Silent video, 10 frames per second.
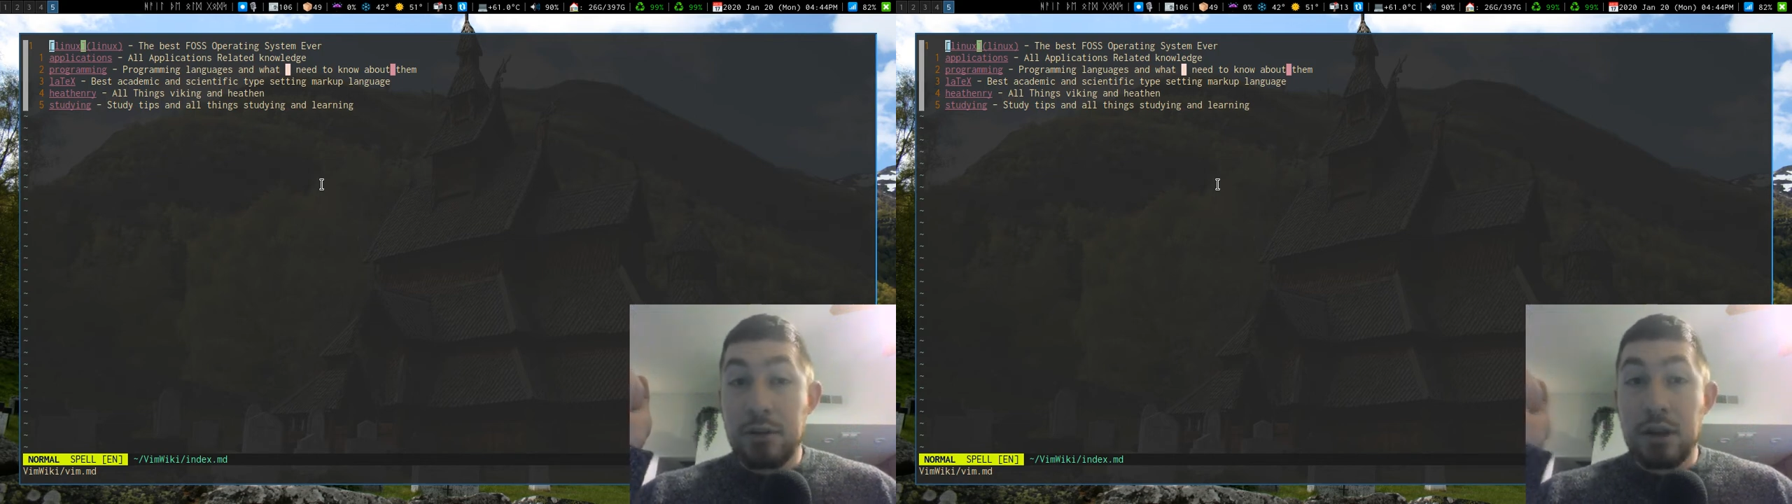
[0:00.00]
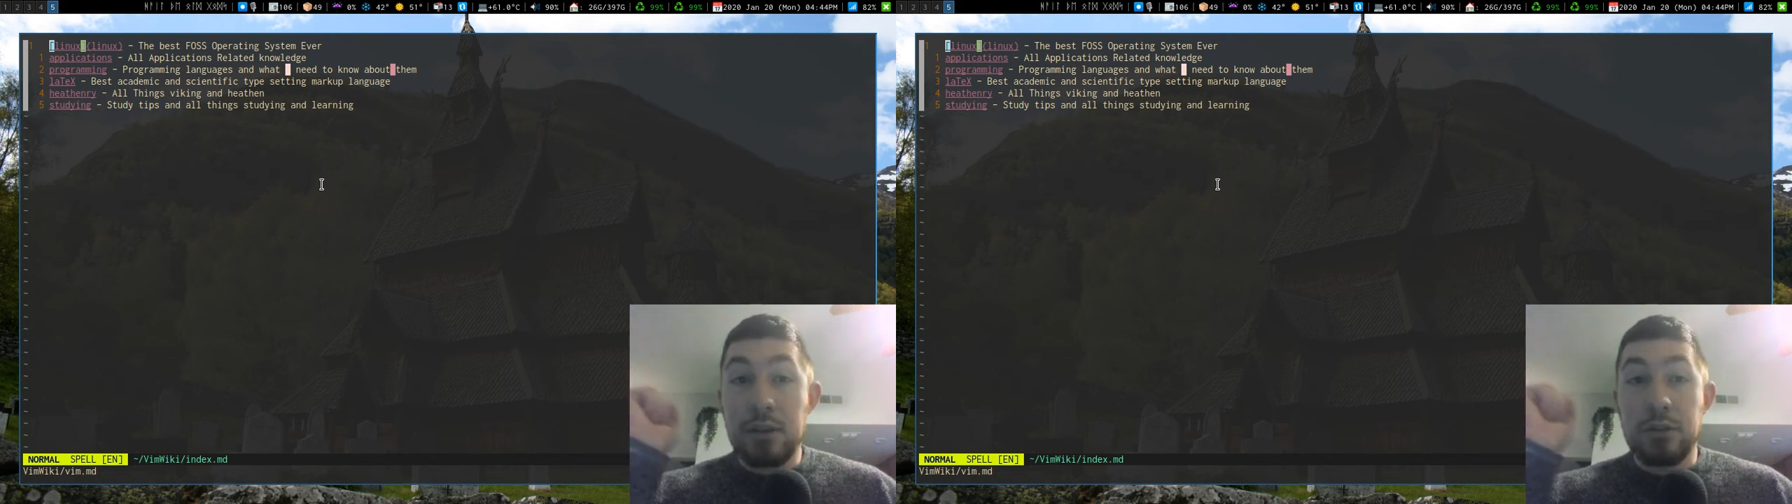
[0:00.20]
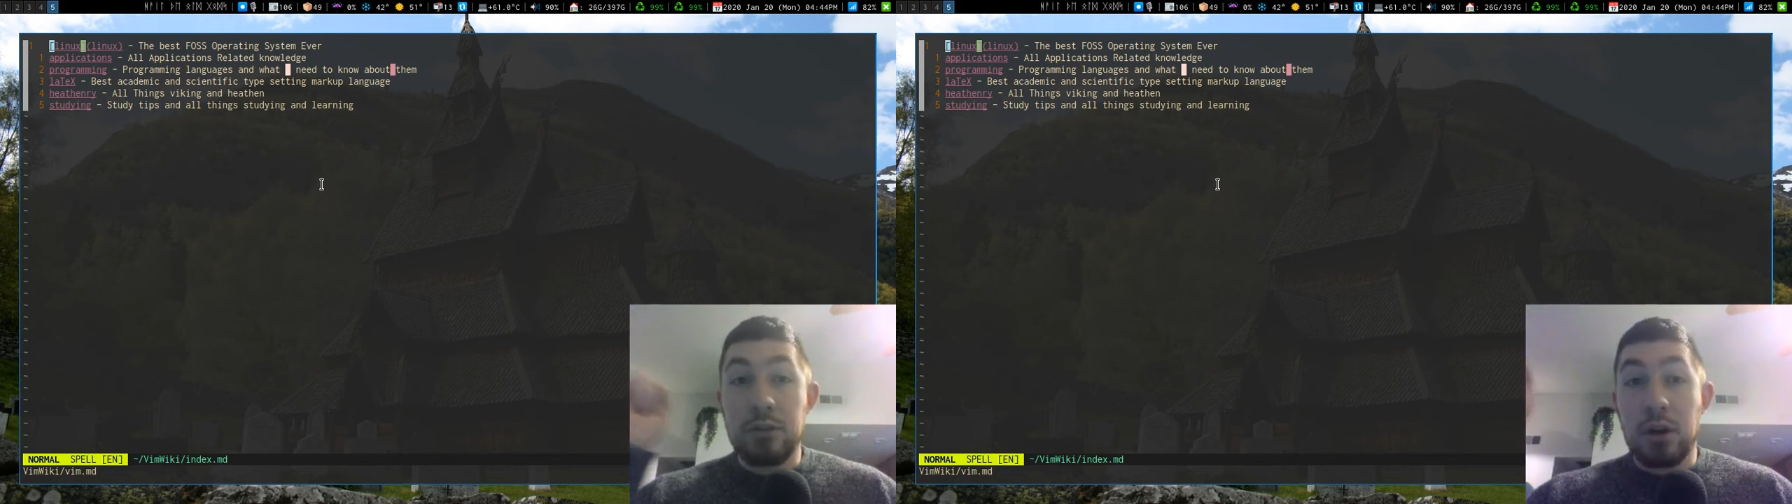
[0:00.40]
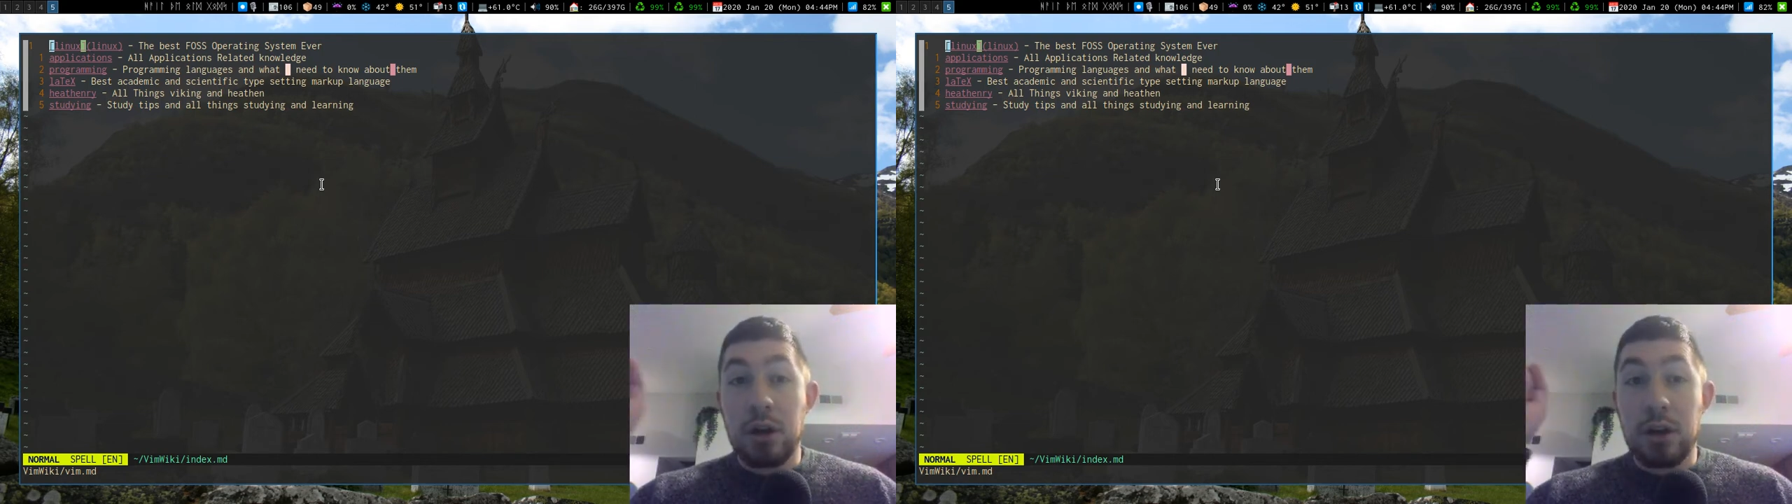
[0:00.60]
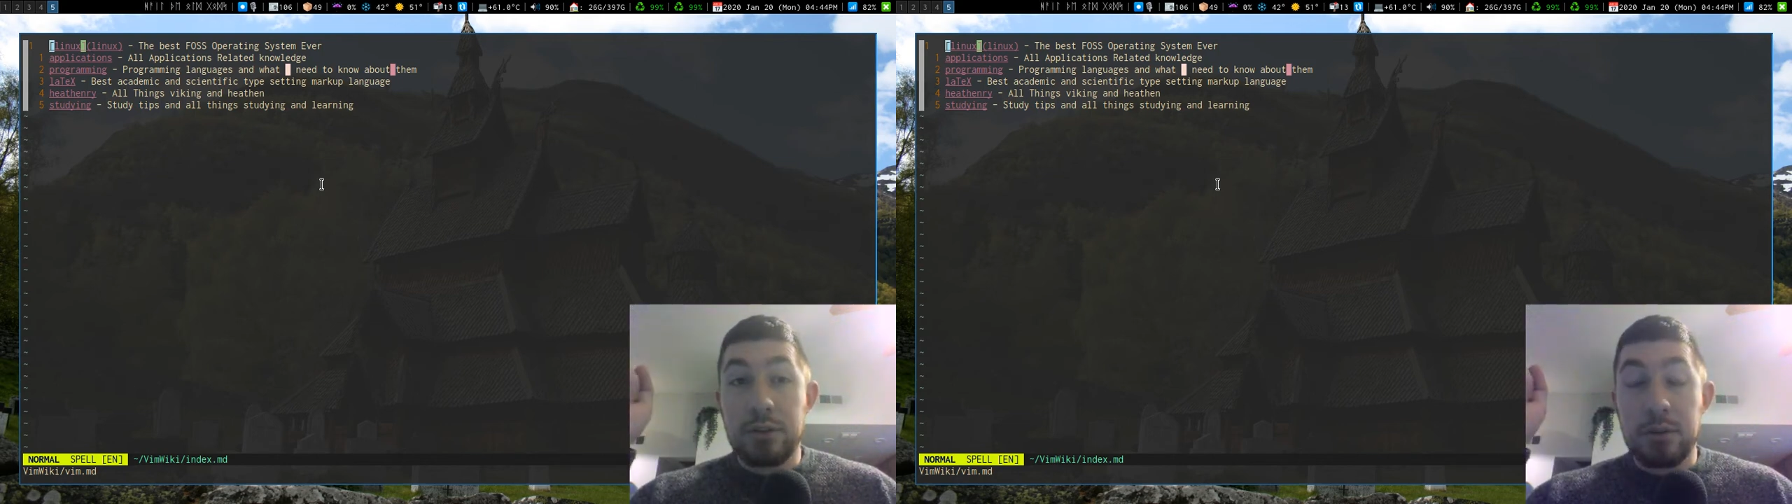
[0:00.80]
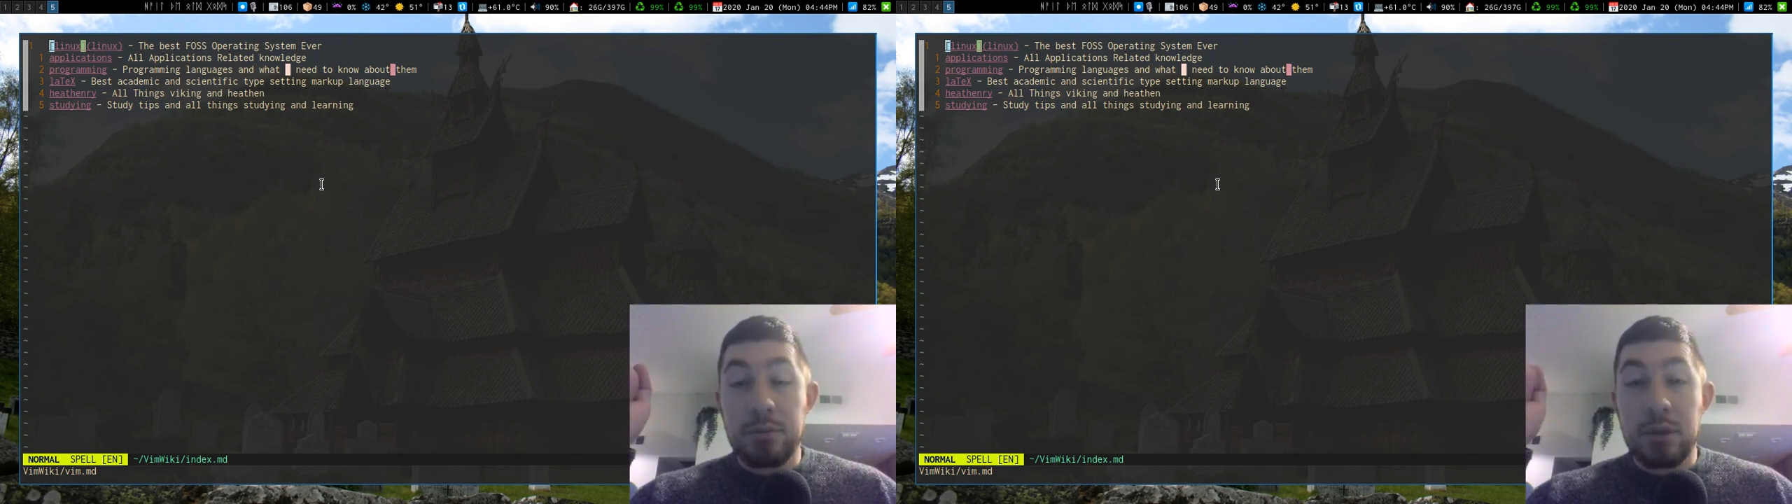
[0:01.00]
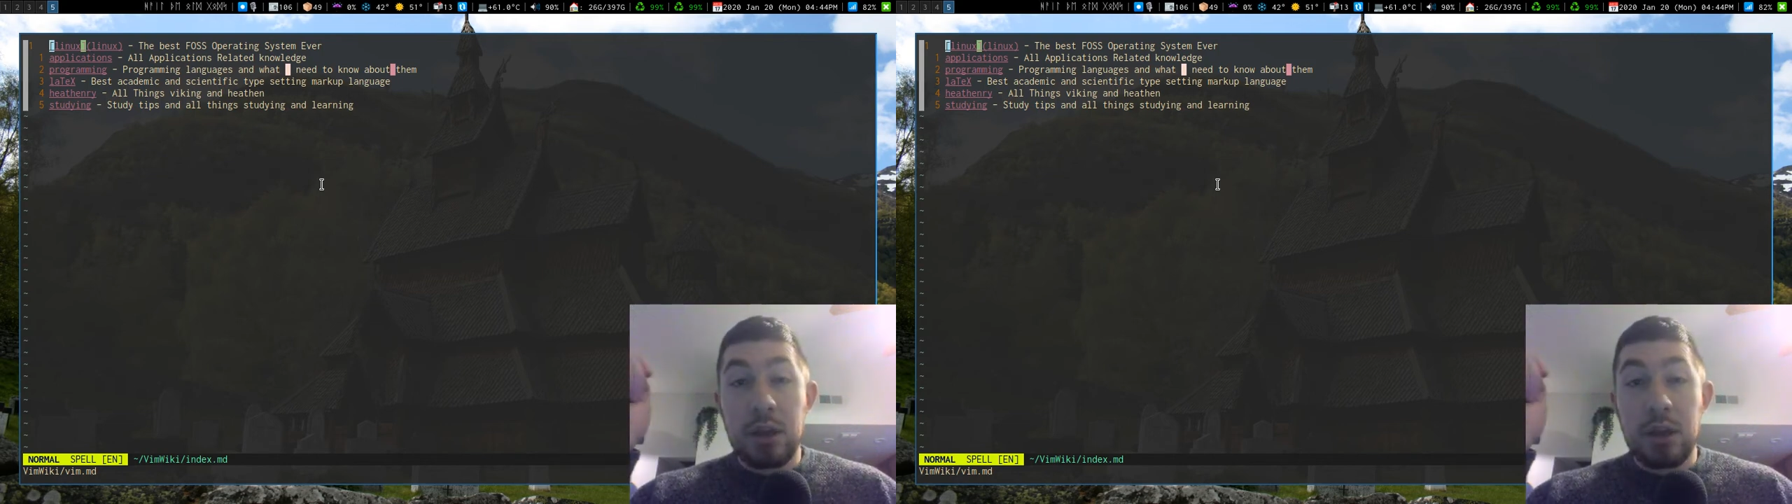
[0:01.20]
is awesome.